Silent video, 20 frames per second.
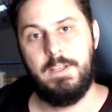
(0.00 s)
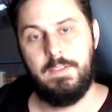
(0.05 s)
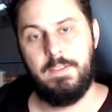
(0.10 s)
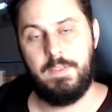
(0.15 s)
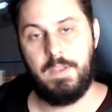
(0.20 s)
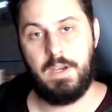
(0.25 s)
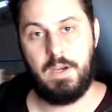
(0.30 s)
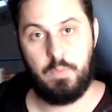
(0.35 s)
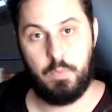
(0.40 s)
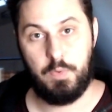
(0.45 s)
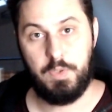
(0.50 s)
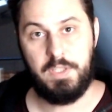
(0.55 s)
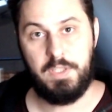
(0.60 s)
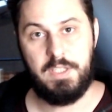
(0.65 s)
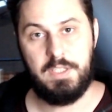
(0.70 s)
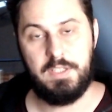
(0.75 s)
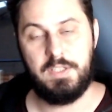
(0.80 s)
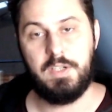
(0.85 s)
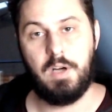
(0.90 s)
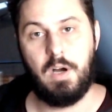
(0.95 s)
that I really
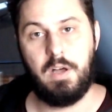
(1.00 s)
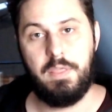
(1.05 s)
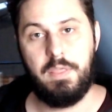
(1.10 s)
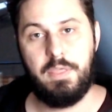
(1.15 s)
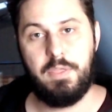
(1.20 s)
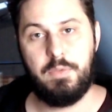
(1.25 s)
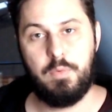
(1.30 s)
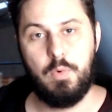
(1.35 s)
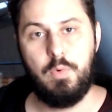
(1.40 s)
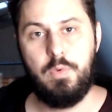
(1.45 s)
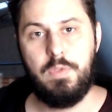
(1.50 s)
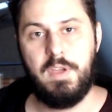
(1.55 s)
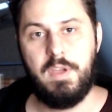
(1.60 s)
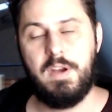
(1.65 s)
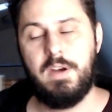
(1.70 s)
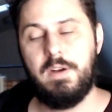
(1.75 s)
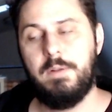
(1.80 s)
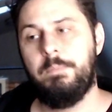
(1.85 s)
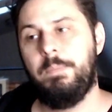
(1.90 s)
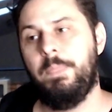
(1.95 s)
had gone through
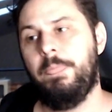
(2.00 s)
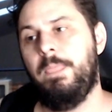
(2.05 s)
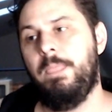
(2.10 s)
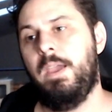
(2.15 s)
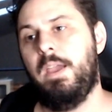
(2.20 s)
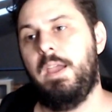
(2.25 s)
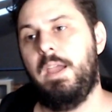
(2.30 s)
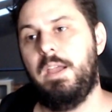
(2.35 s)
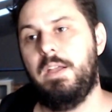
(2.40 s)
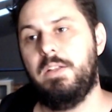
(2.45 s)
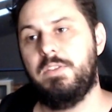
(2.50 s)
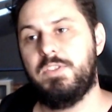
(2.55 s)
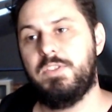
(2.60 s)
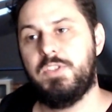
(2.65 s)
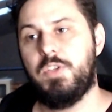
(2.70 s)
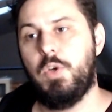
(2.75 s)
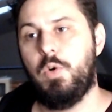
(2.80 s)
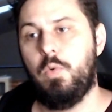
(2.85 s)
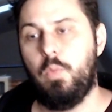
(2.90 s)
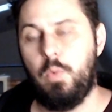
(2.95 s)
there. And
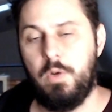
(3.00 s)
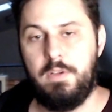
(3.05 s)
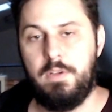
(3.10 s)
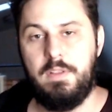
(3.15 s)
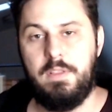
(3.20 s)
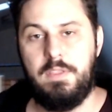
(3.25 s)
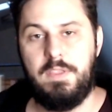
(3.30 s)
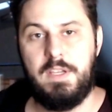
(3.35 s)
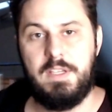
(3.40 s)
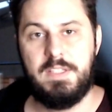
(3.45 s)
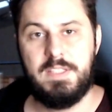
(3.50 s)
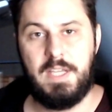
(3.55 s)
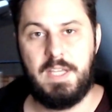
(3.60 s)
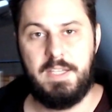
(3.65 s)
so one of the things I